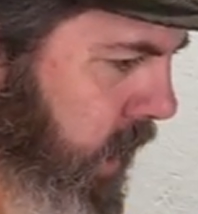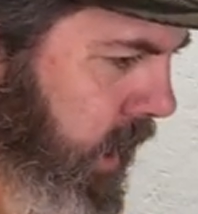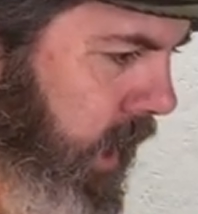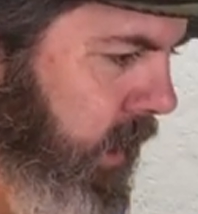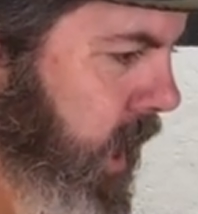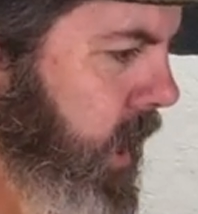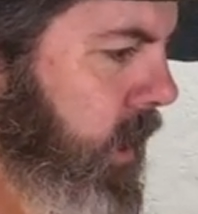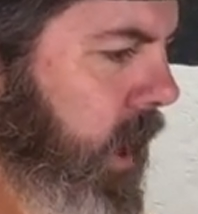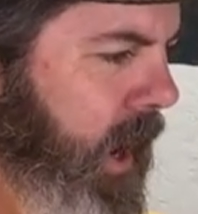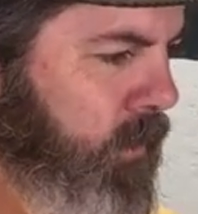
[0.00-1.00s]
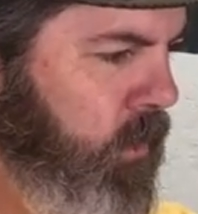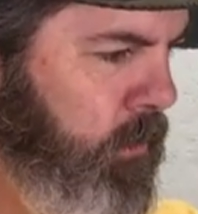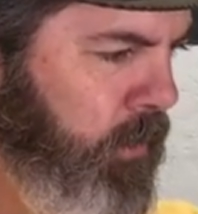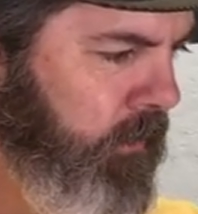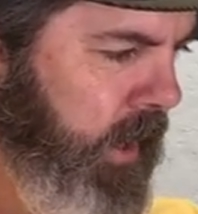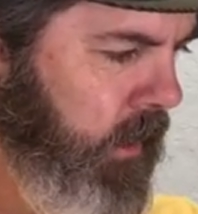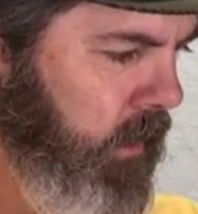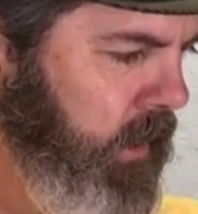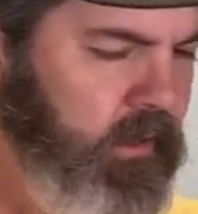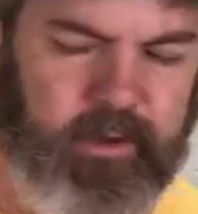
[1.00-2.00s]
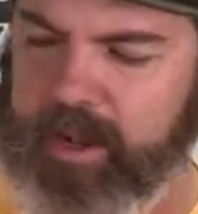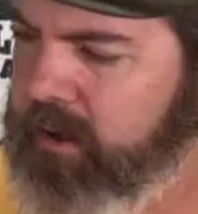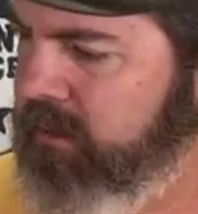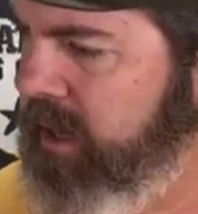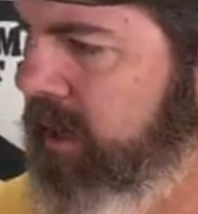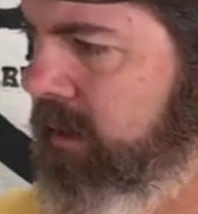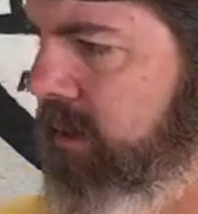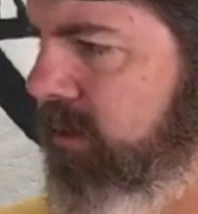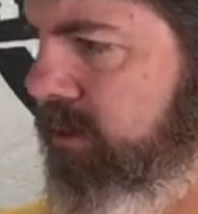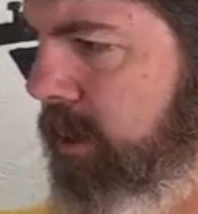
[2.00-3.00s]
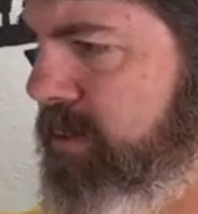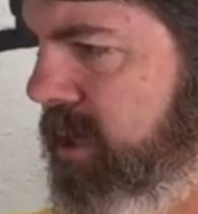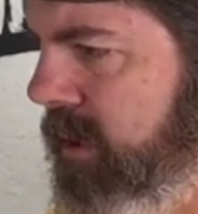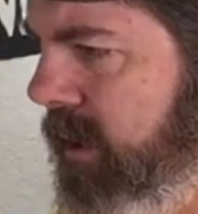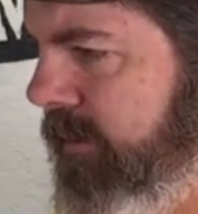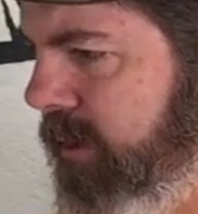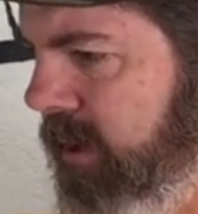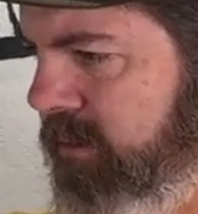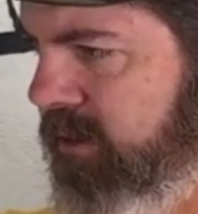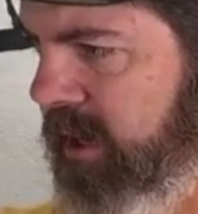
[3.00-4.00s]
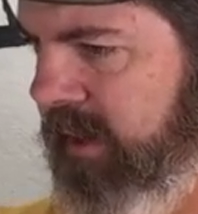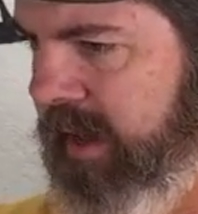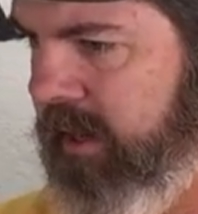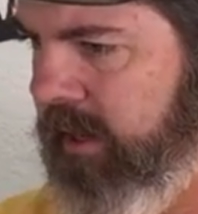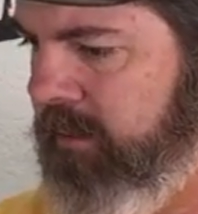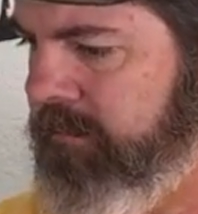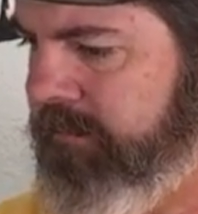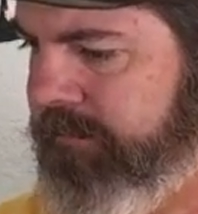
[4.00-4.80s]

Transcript: And again, I will provide a link down in the description if you're interested in that item.